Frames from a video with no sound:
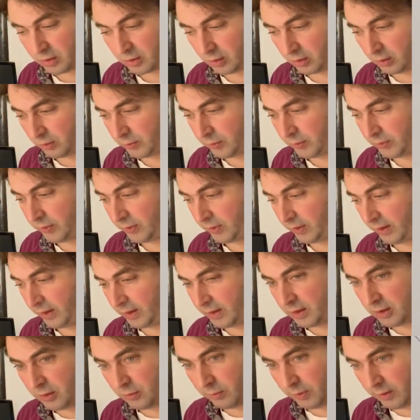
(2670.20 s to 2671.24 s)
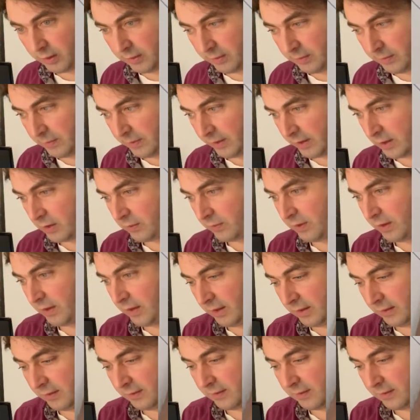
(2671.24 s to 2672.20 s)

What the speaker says: of H1 as we had